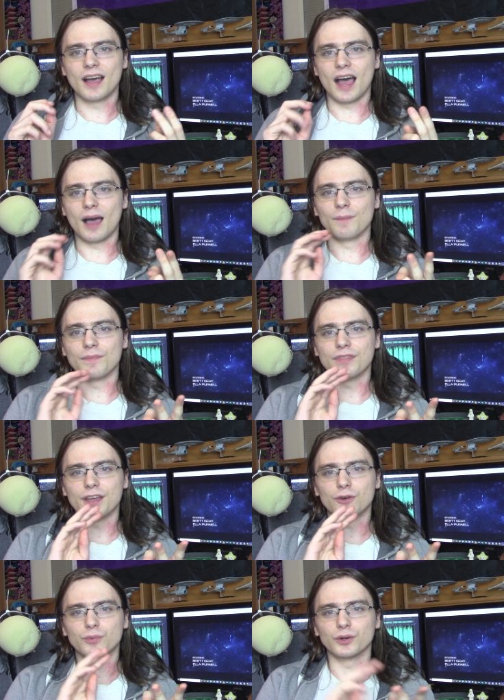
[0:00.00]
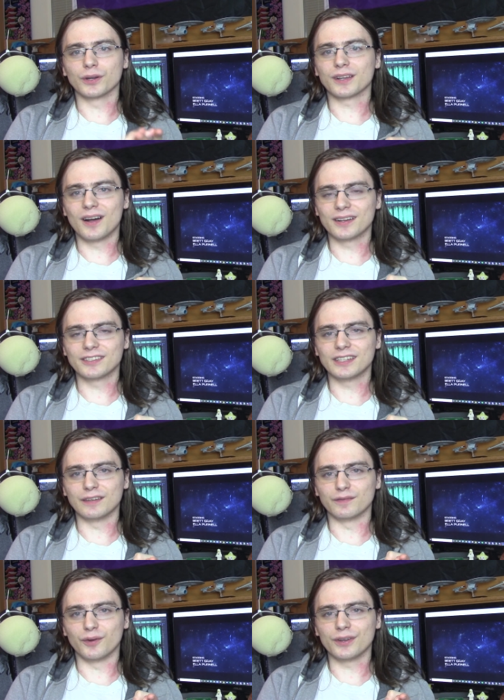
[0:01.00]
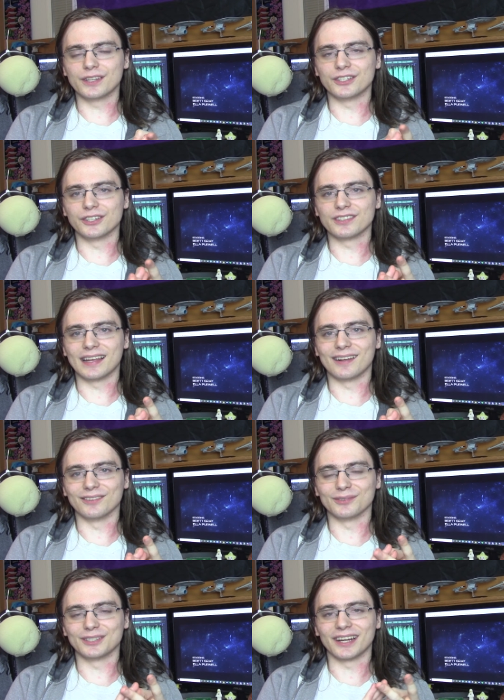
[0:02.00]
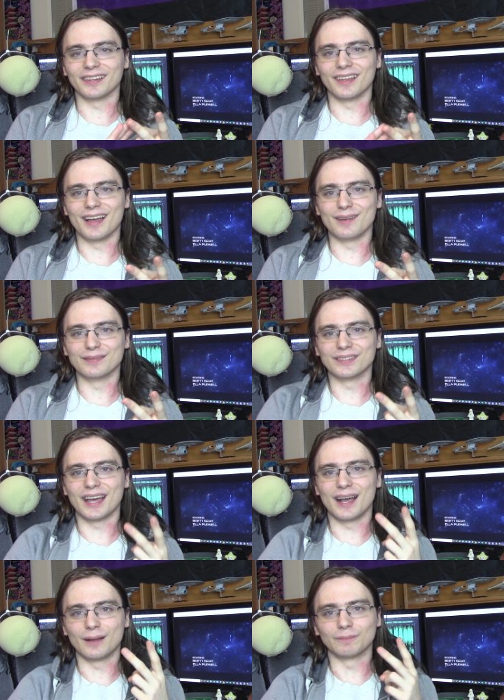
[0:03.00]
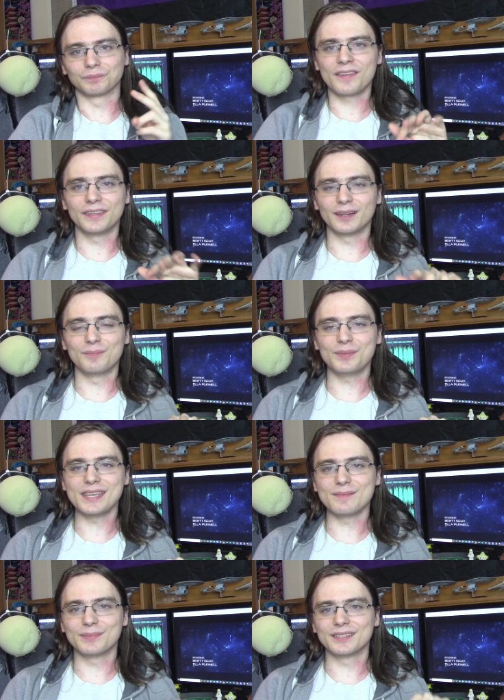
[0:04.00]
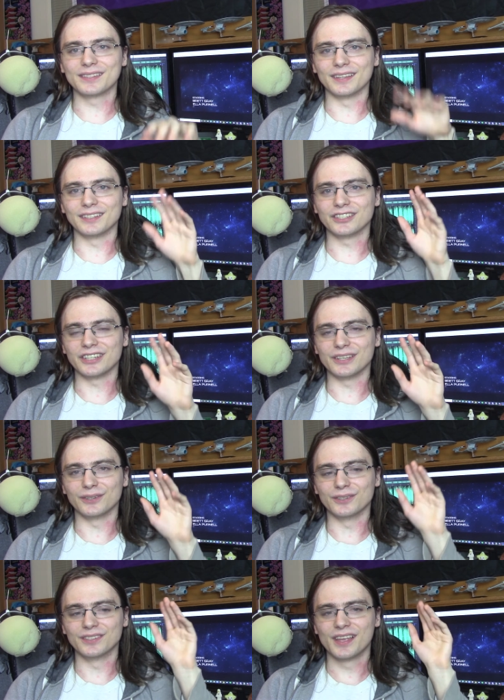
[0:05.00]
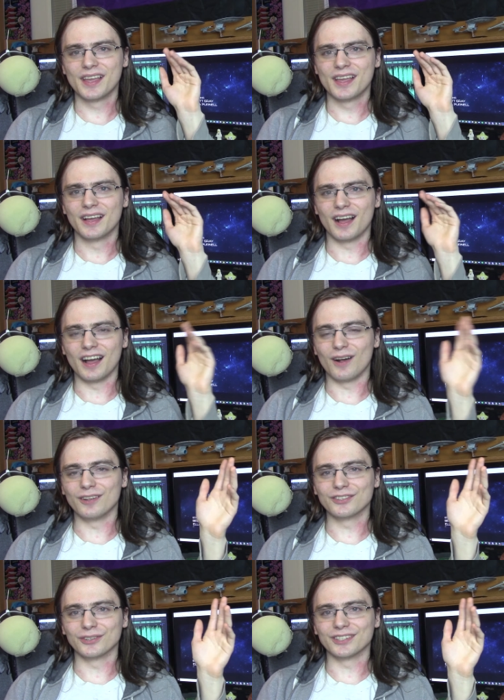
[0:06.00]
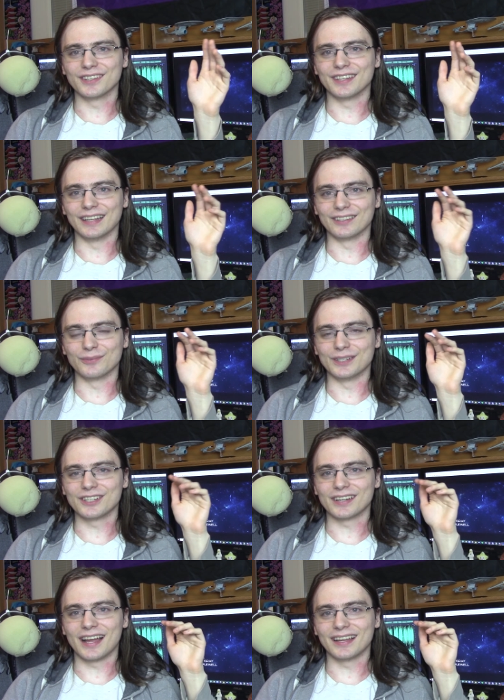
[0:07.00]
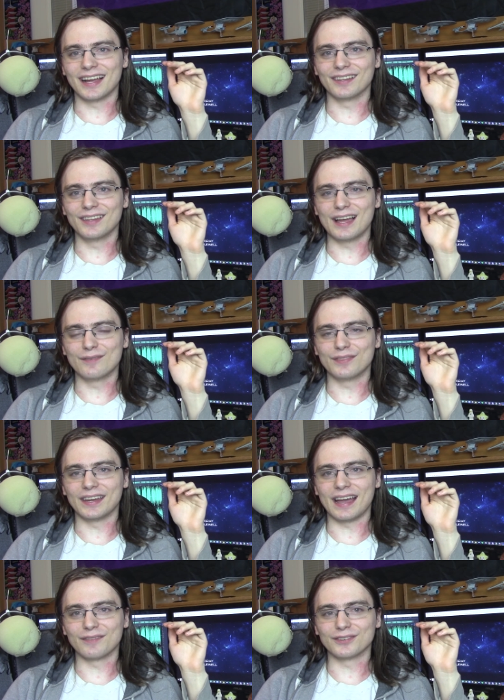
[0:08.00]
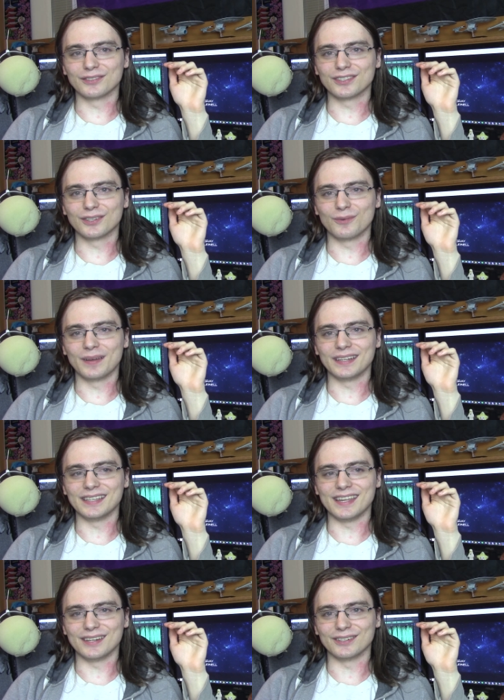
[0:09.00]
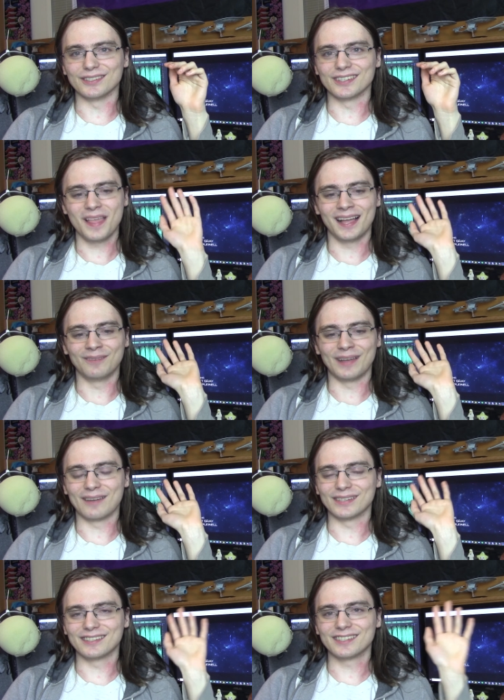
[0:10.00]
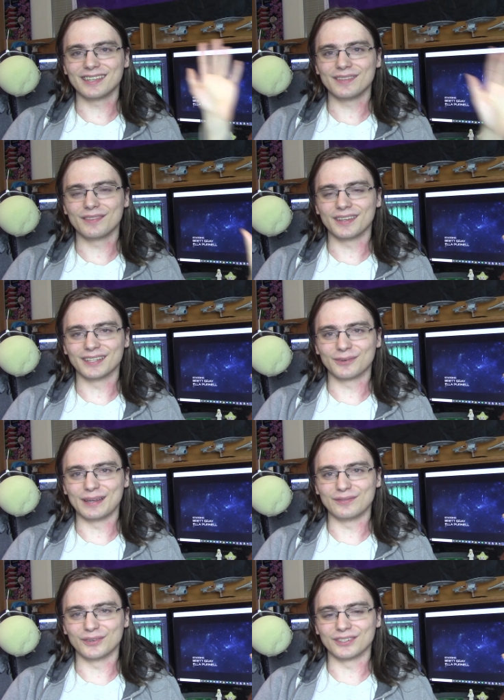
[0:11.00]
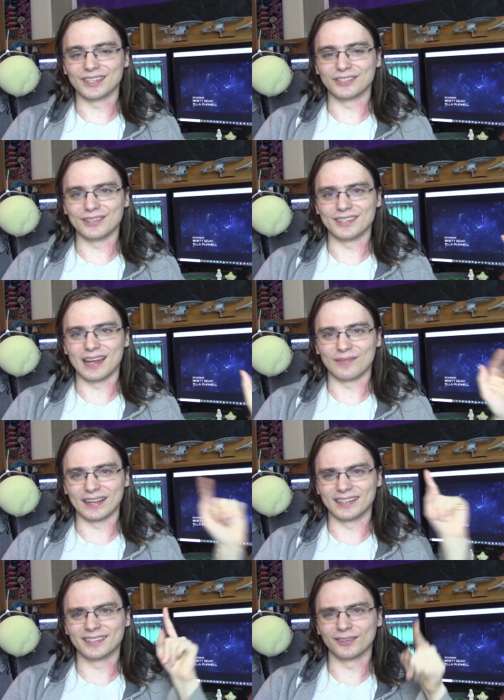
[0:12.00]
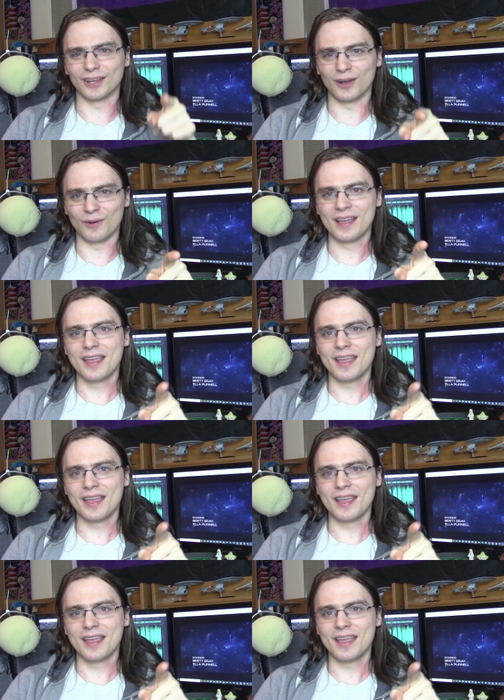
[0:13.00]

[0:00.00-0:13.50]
There were constant Voyager sounds, which I loved, little beeps, the shields, all sorts of things, which I love that after so many years, having seen the 24th century stuff, I can still go,